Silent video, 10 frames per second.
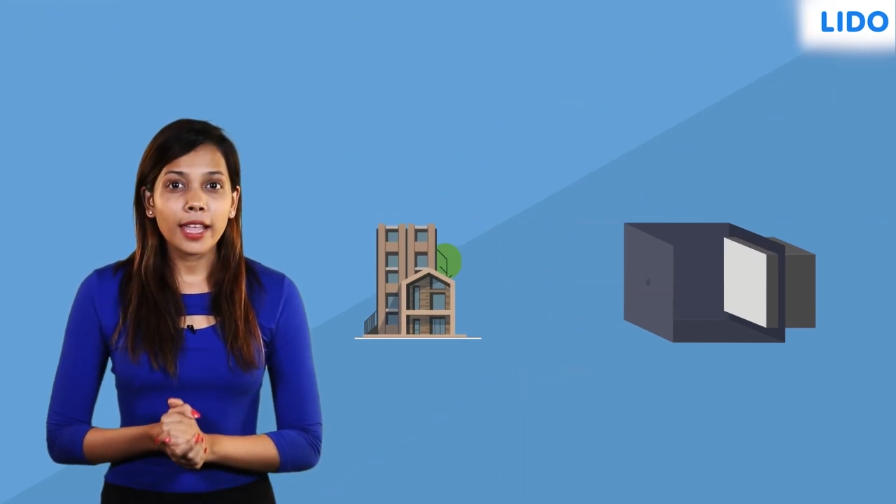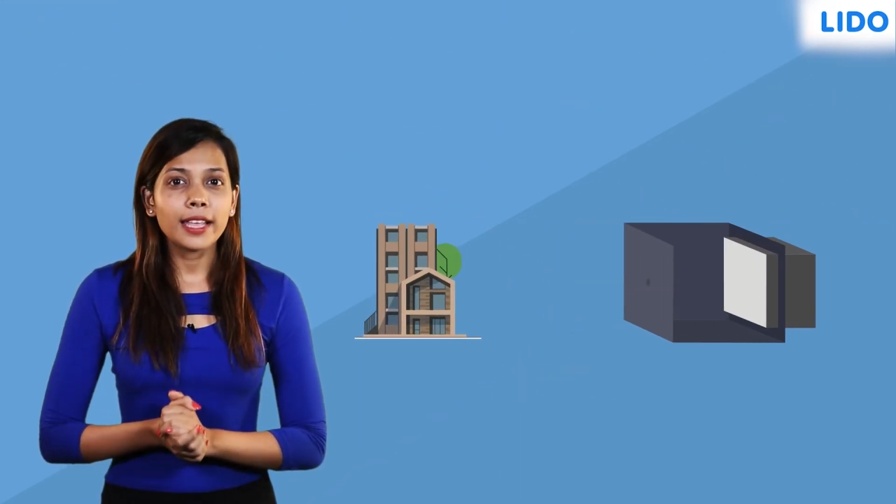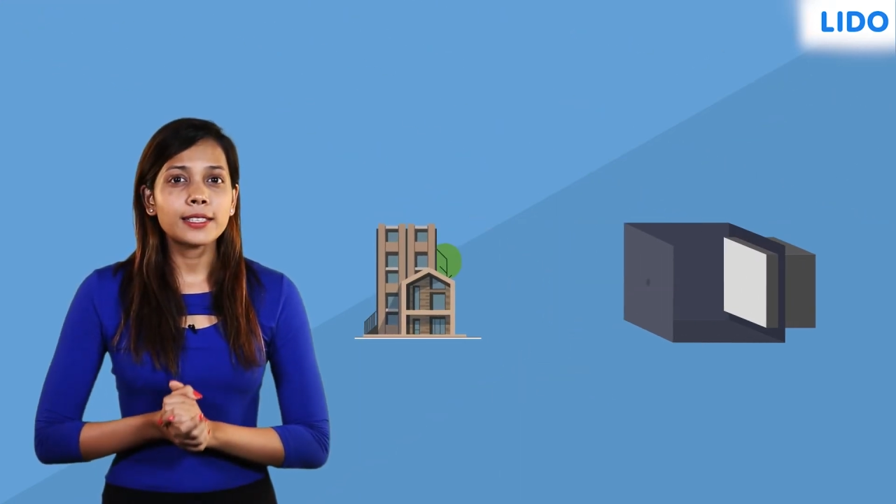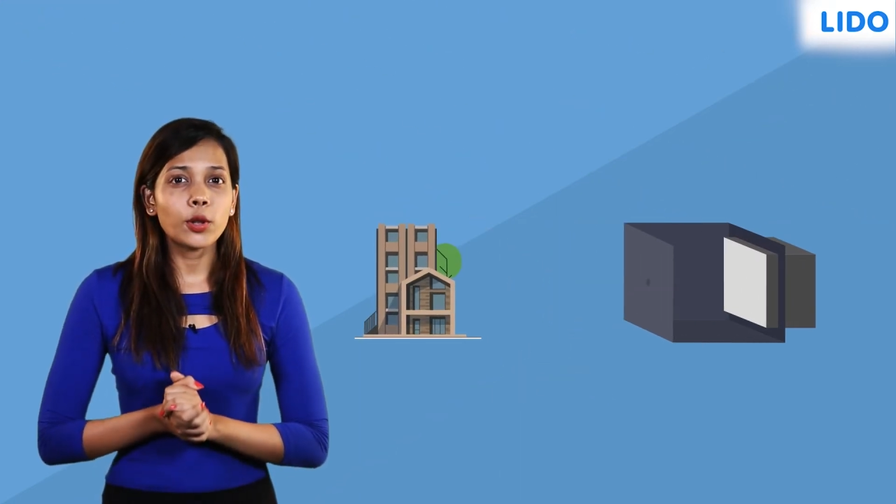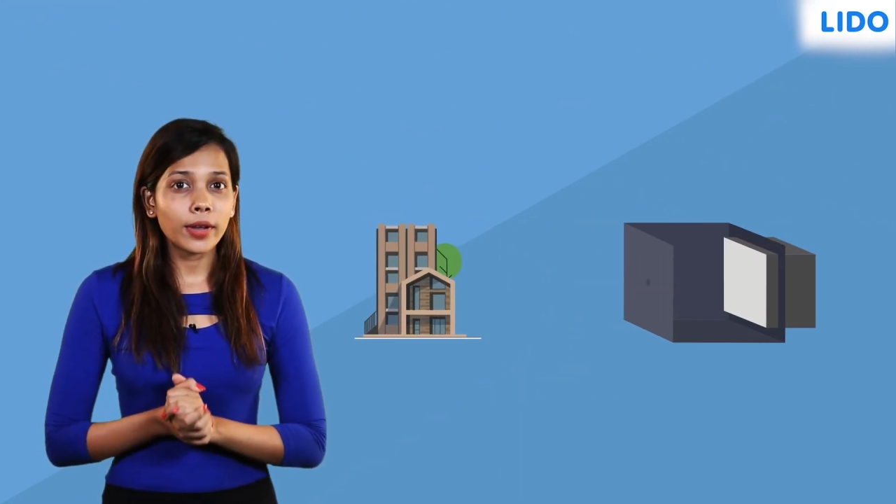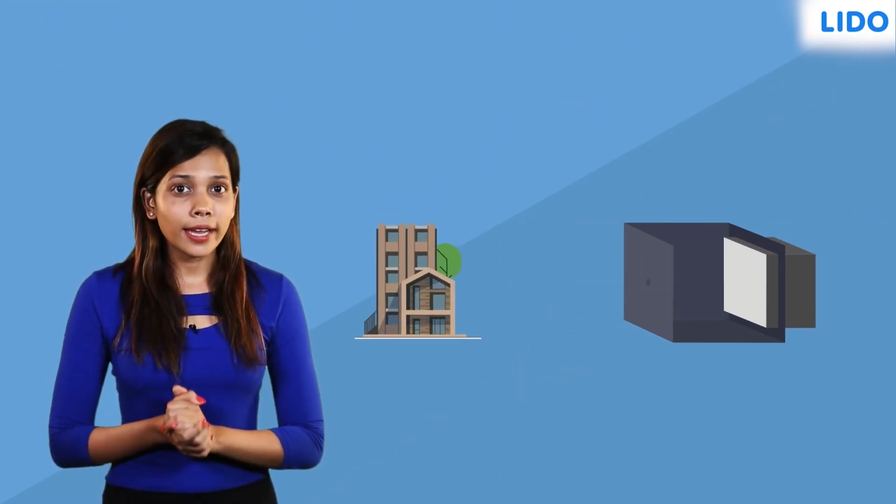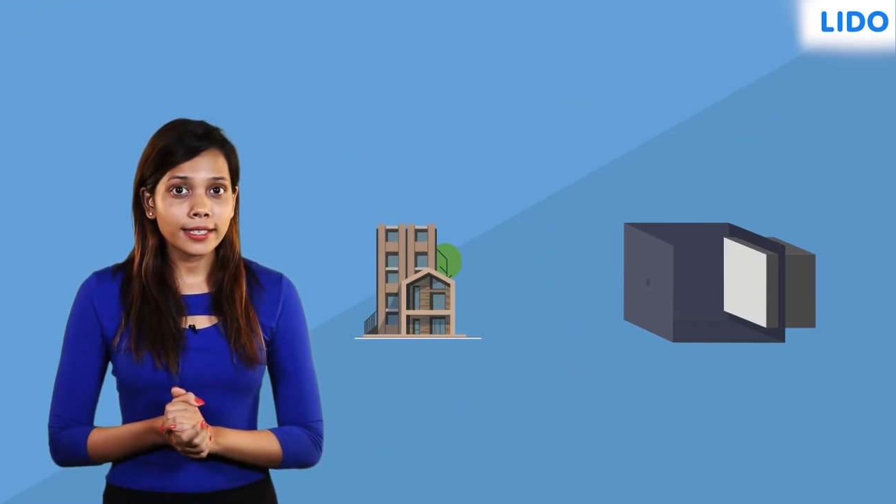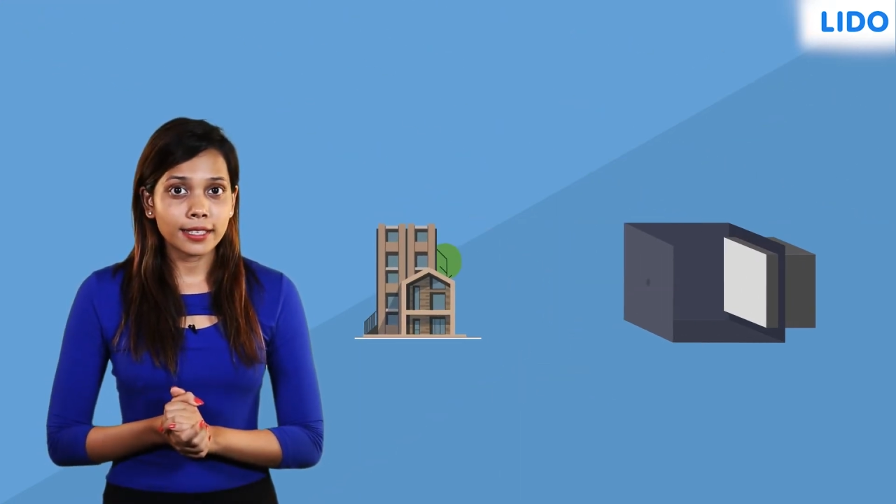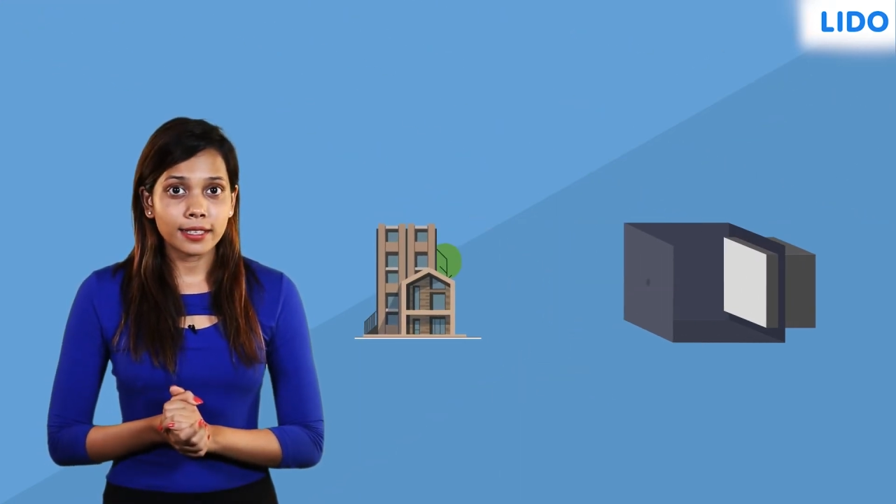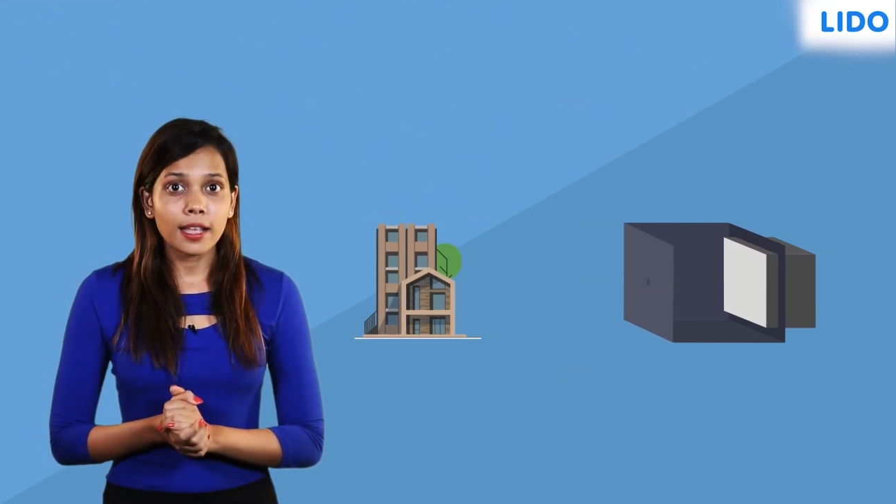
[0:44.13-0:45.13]
is
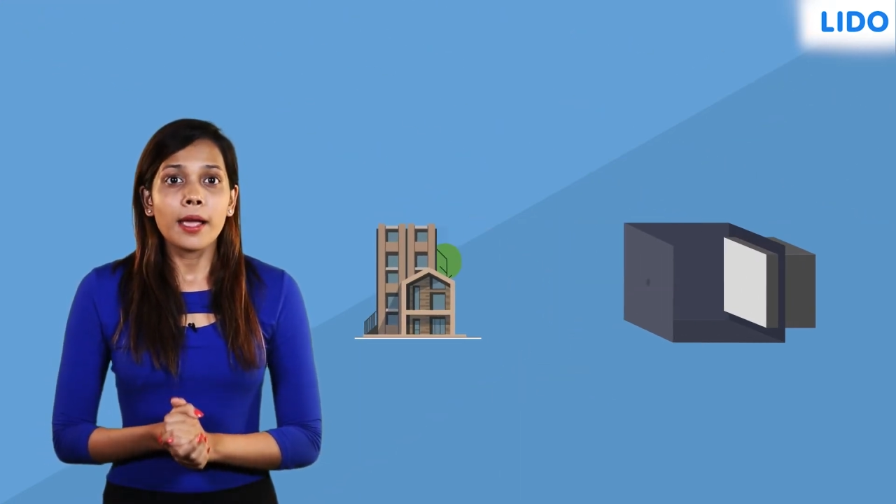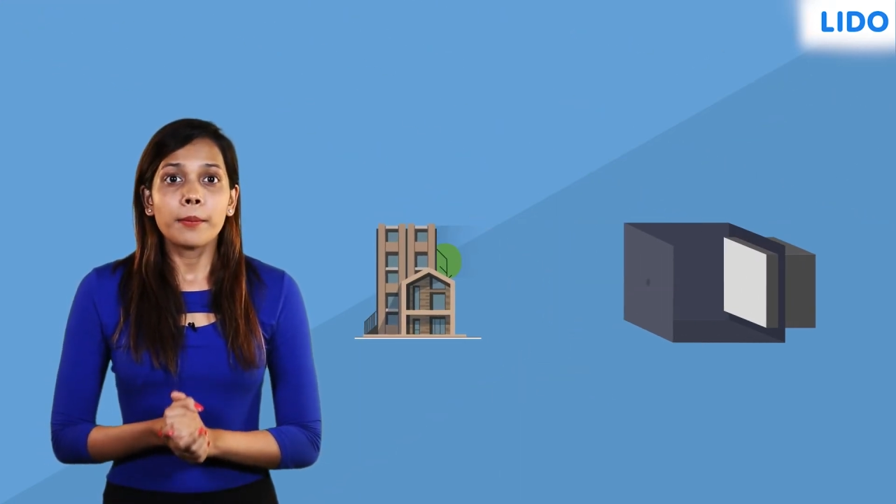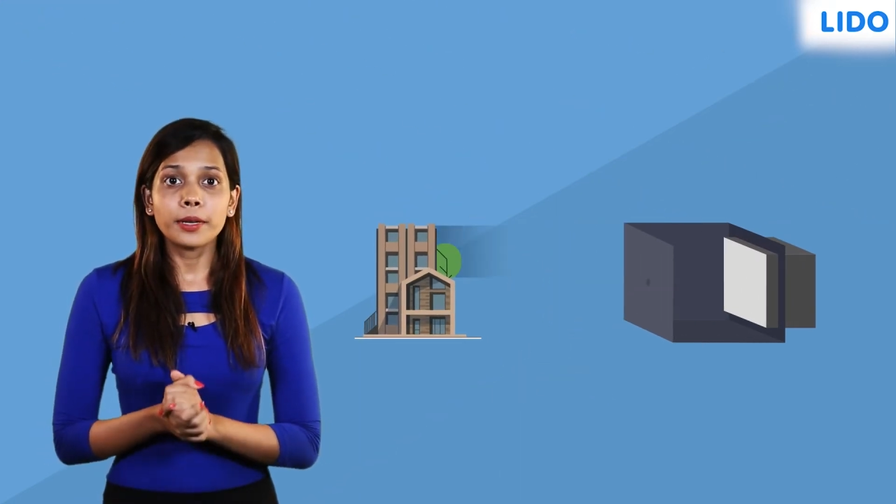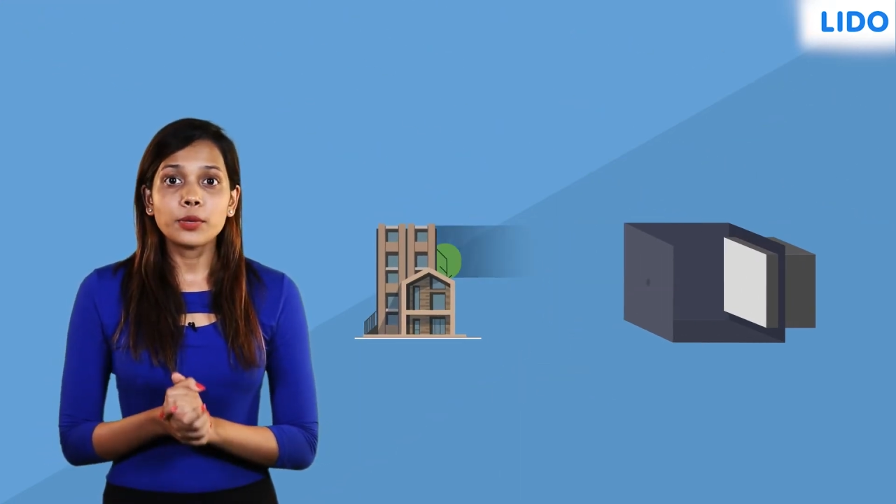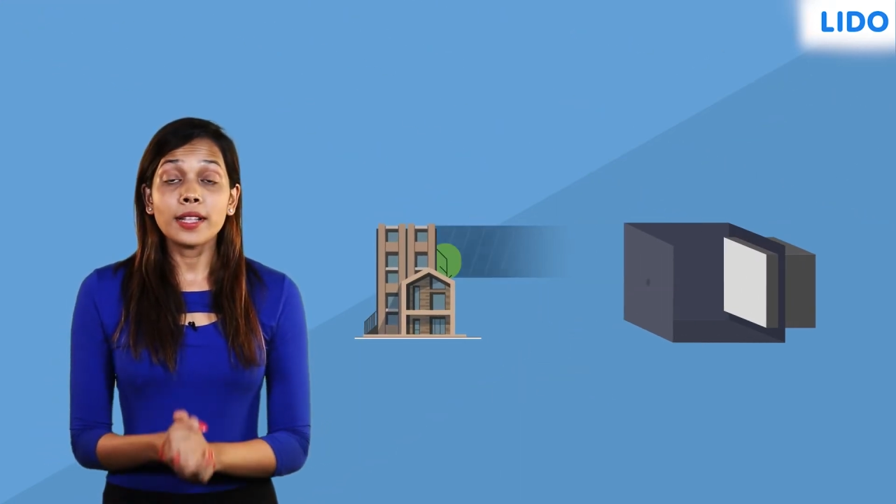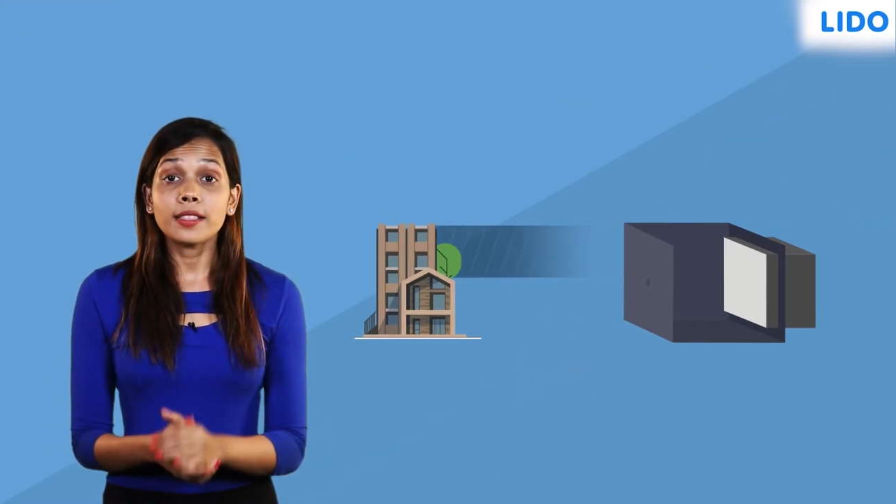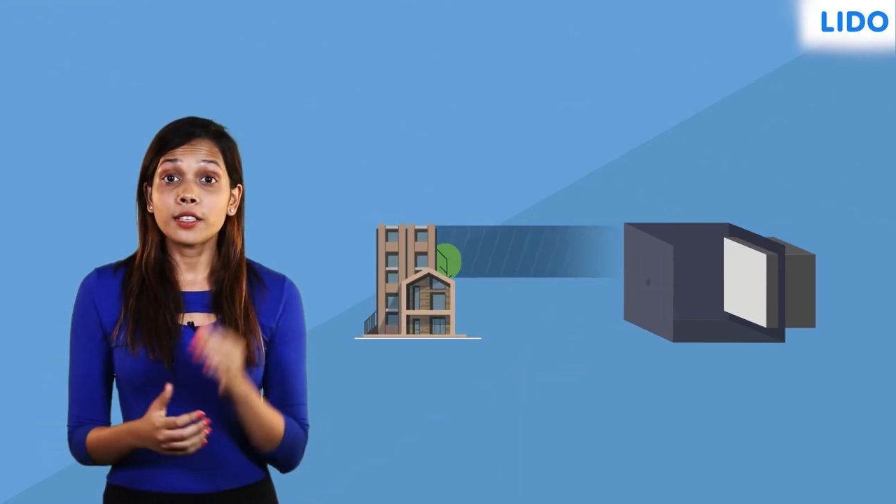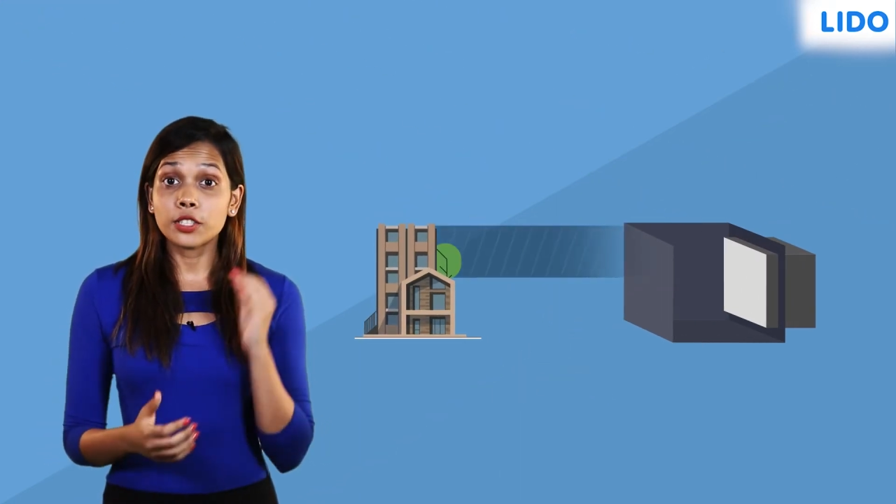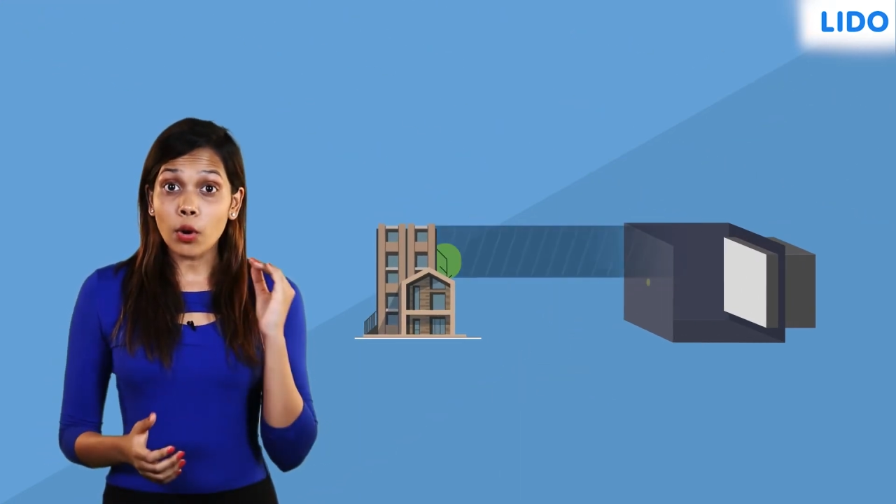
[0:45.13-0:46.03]
located between the